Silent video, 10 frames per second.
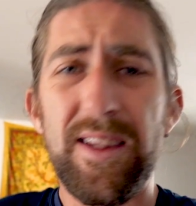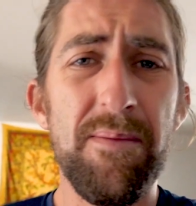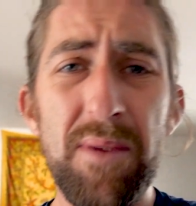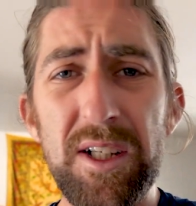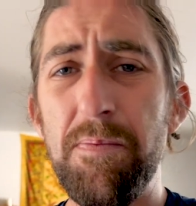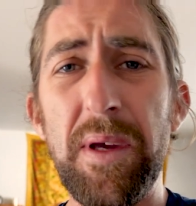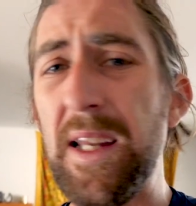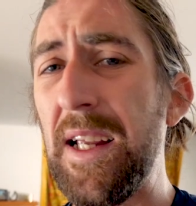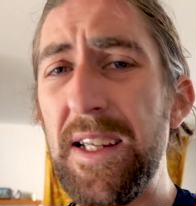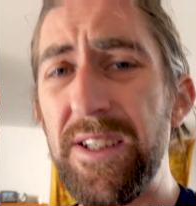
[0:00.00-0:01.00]
There must be
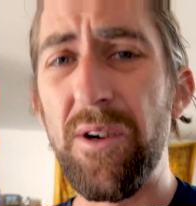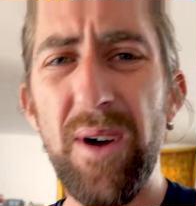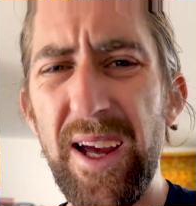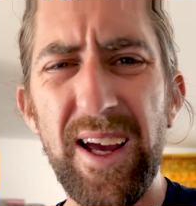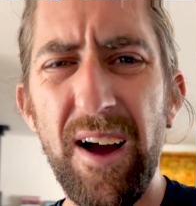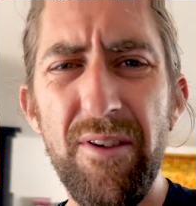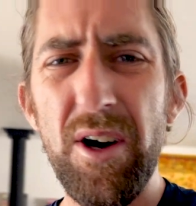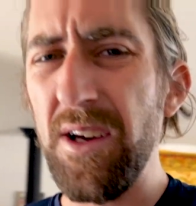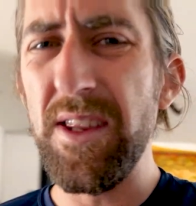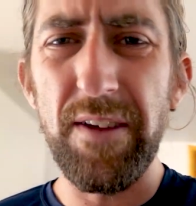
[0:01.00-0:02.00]
an easier way. I've
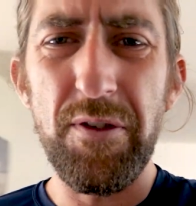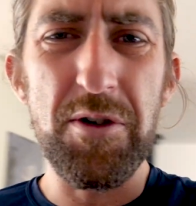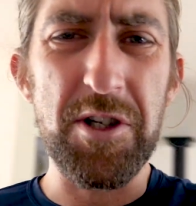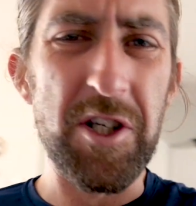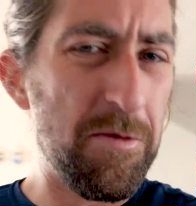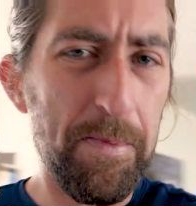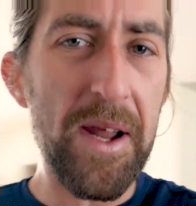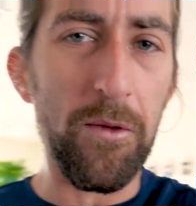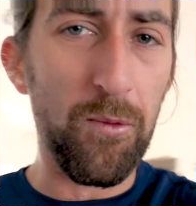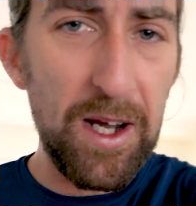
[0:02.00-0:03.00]
heard that if you just
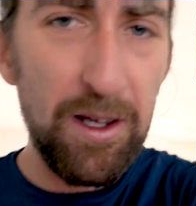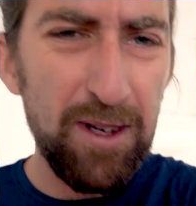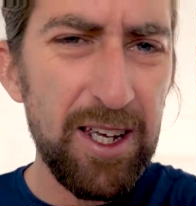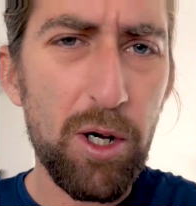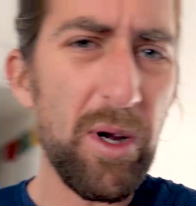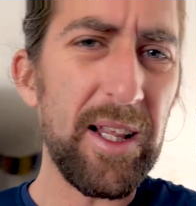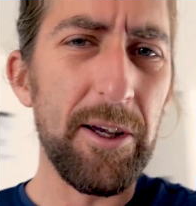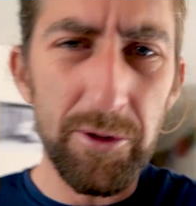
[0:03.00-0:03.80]
spin really, really quickly,